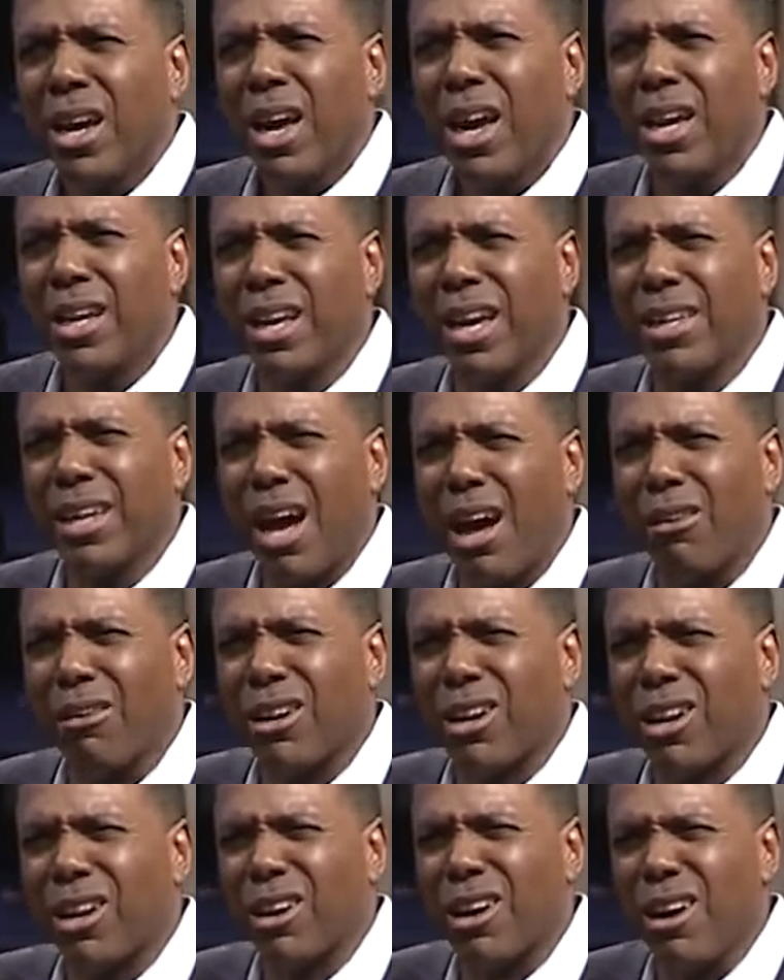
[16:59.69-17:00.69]
And, and y'all
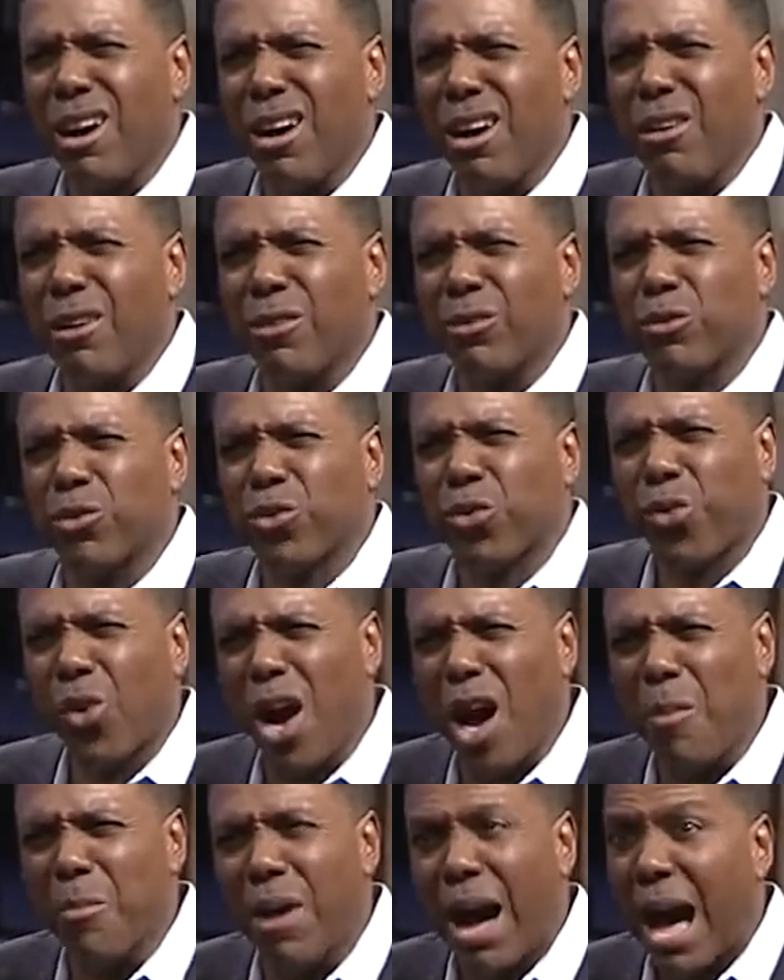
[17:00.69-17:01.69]
love
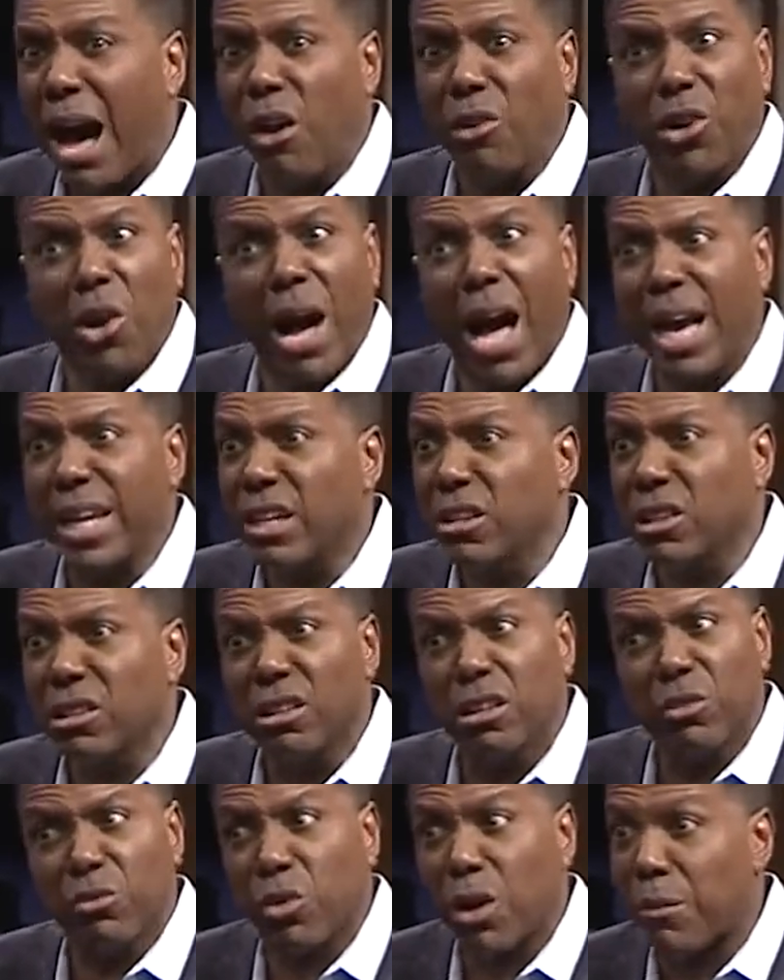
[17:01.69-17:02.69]
drama. I don't know how you
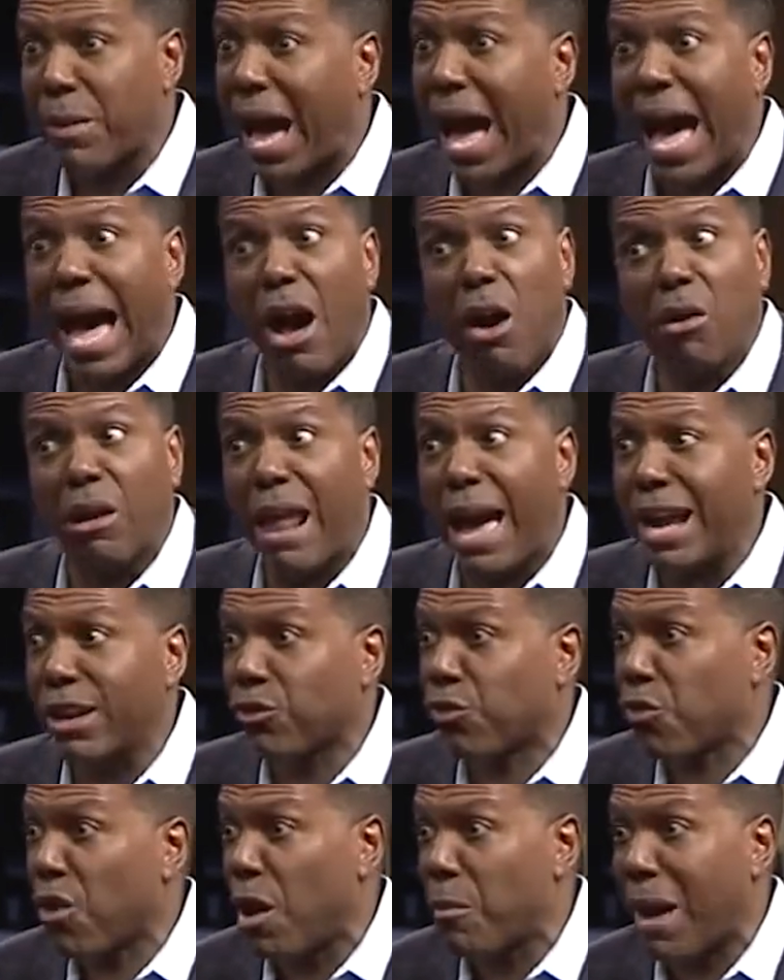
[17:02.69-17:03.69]
love drama. I don't like
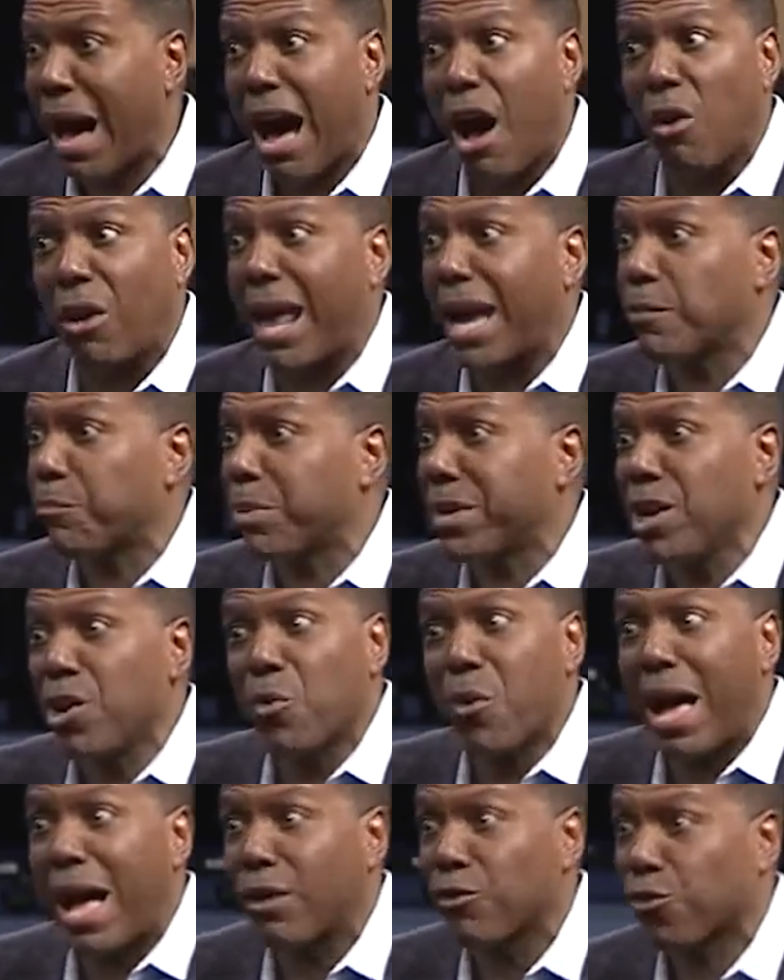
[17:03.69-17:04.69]
drama. I don't like being
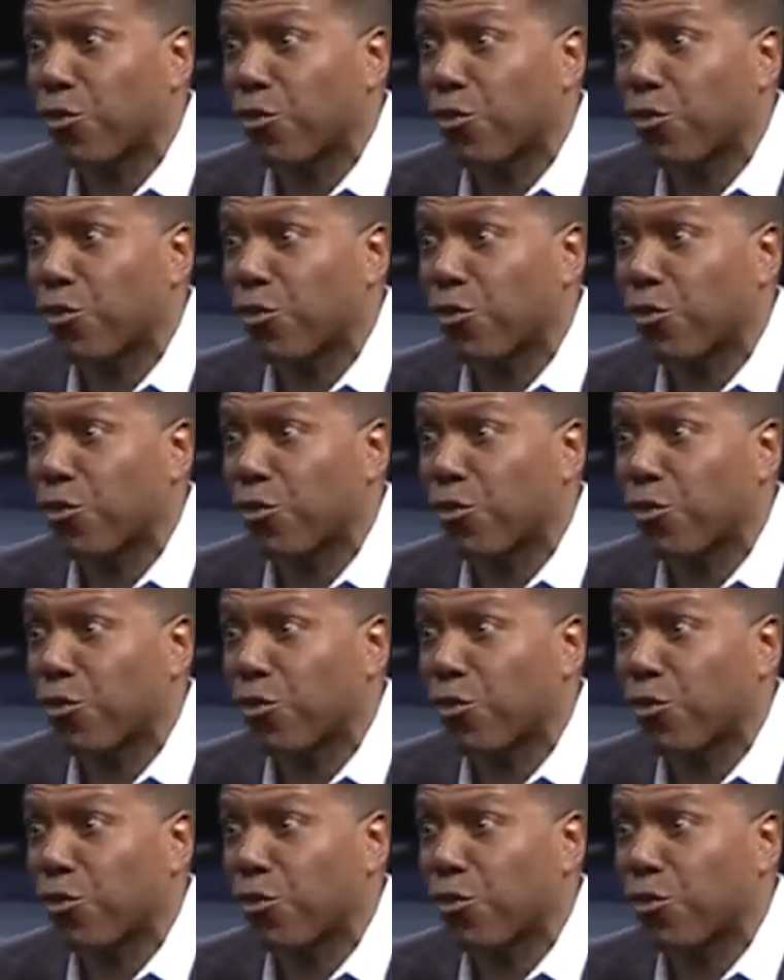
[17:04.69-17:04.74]
around